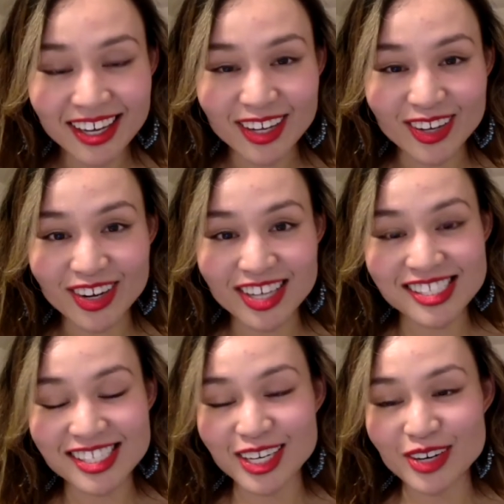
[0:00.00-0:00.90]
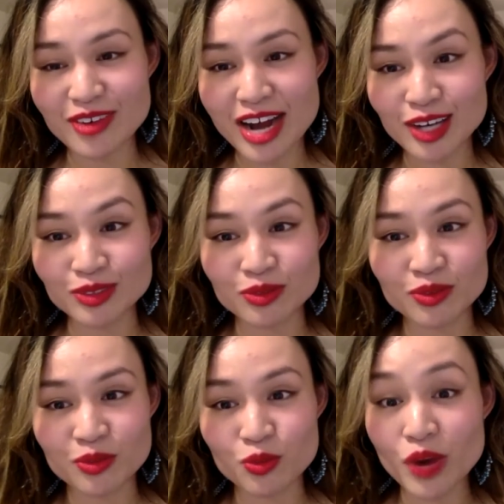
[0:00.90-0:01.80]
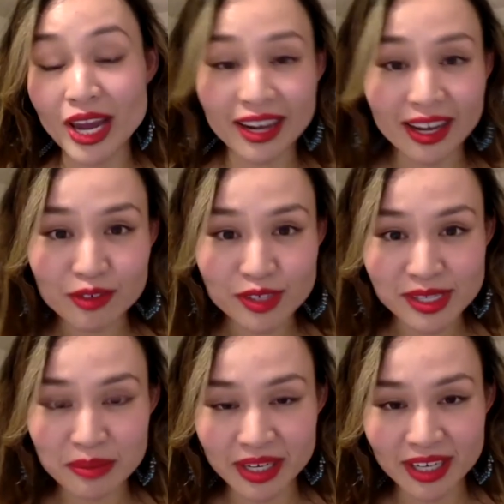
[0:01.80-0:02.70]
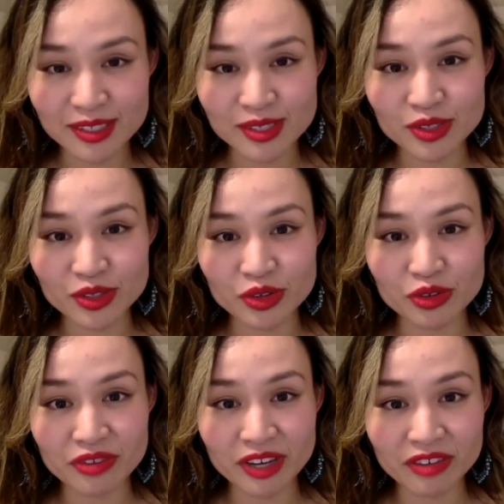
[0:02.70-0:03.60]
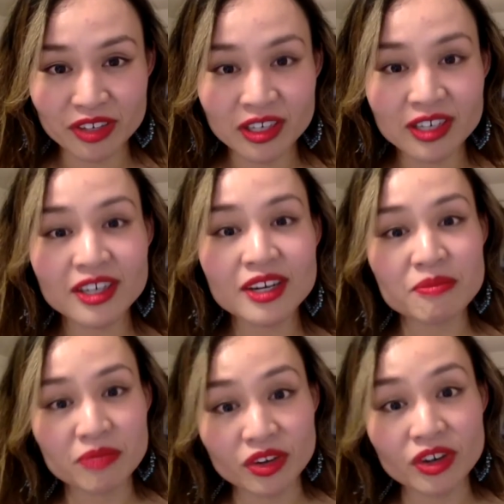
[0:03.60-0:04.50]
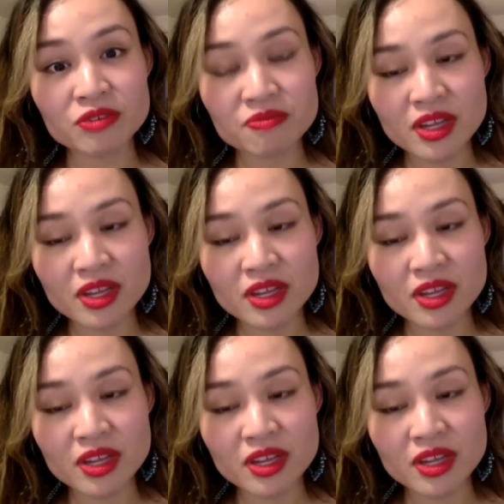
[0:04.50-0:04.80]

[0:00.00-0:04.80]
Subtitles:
You're not sitting around waiting for somebody else to do you a favor, you know?